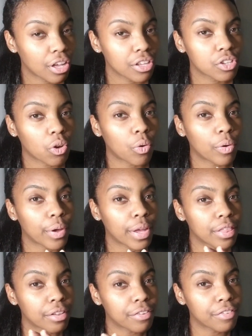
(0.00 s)
So
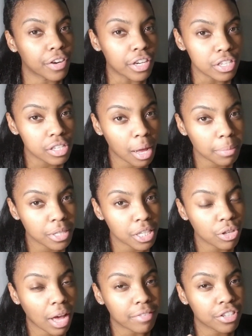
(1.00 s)
in the first option,
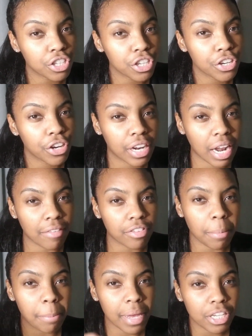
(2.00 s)
you have sugar. You're gonna have to
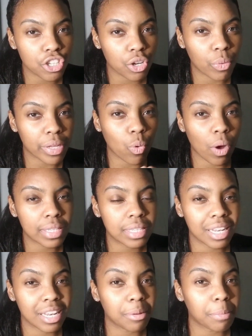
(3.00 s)
measure what
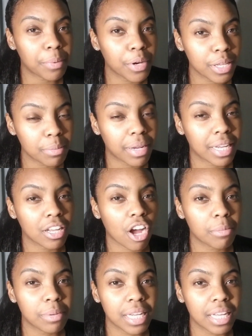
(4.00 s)
quantity to put, but in
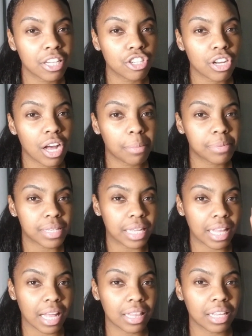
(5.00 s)
carbonating drops, in
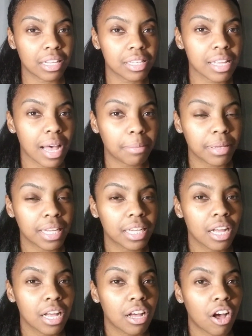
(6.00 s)
that little
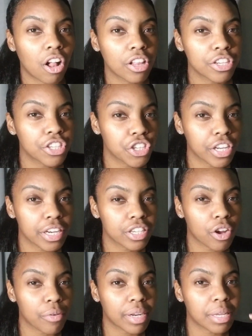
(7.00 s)
tablet, all your sugar is
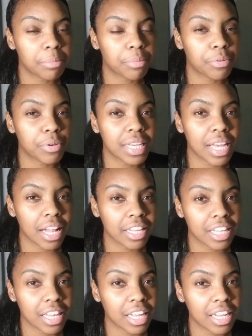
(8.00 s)
already
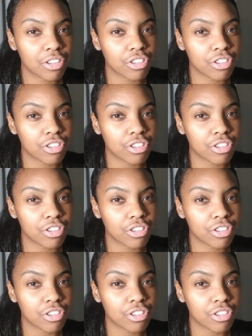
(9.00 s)
pre-calculated. You